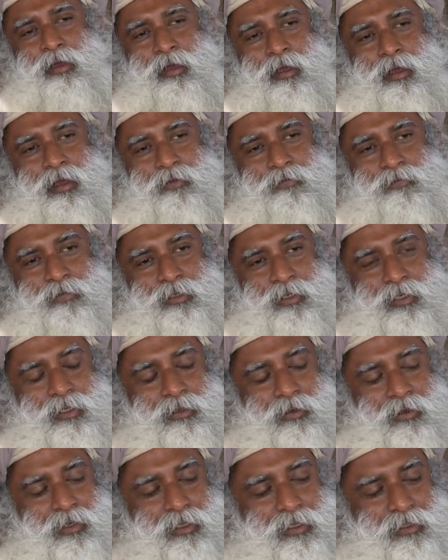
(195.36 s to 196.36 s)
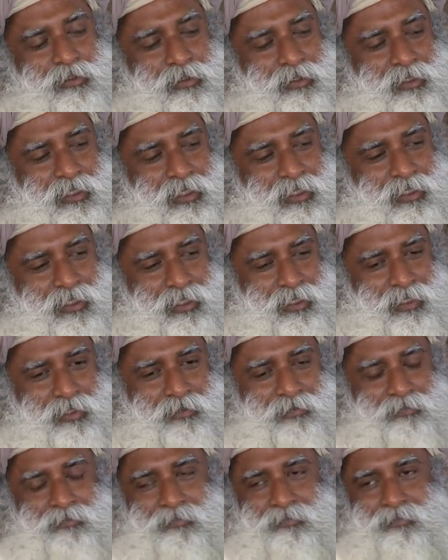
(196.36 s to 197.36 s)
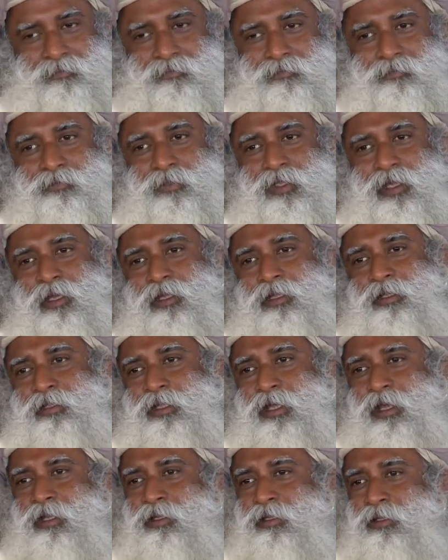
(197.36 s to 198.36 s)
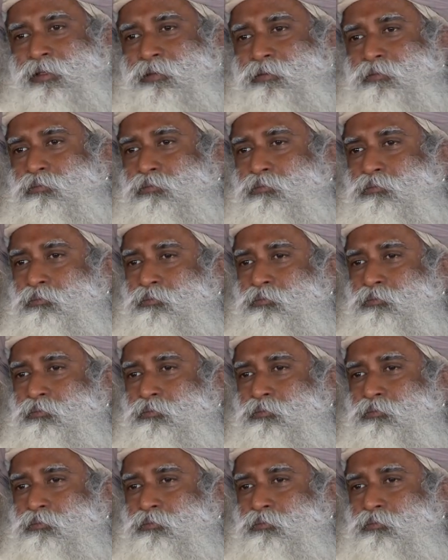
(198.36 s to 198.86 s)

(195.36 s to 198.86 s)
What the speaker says: After I got into teaching, and then